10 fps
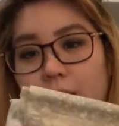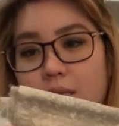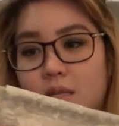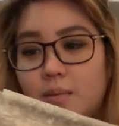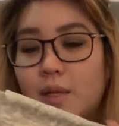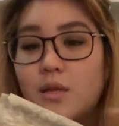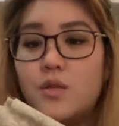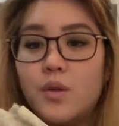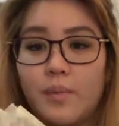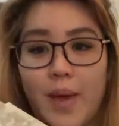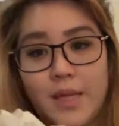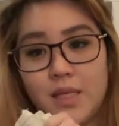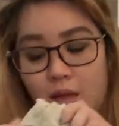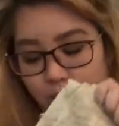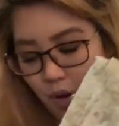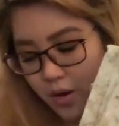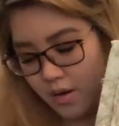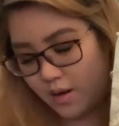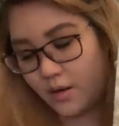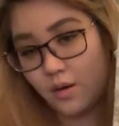It's similar to the pants that I
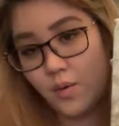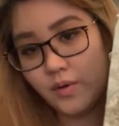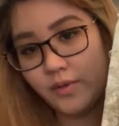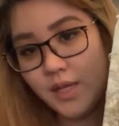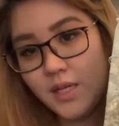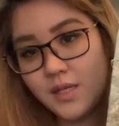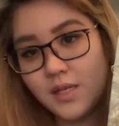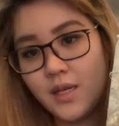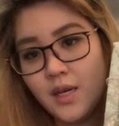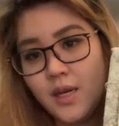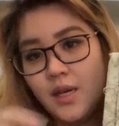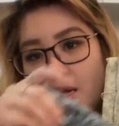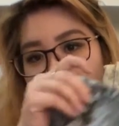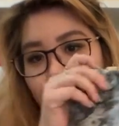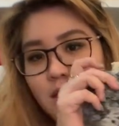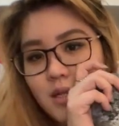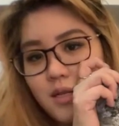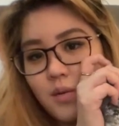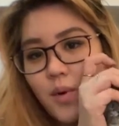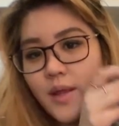bought. I got one of this. This
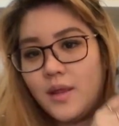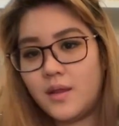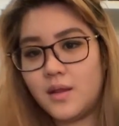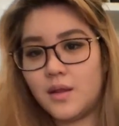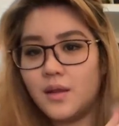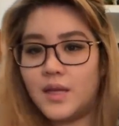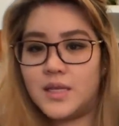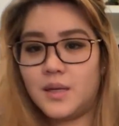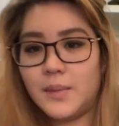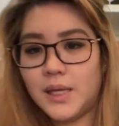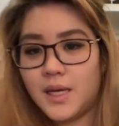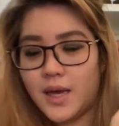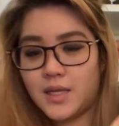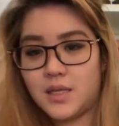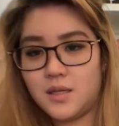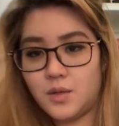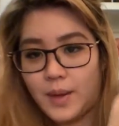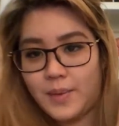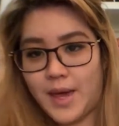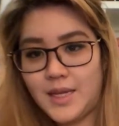is the one that's similar as to
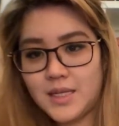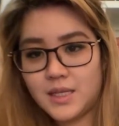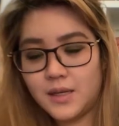my pants.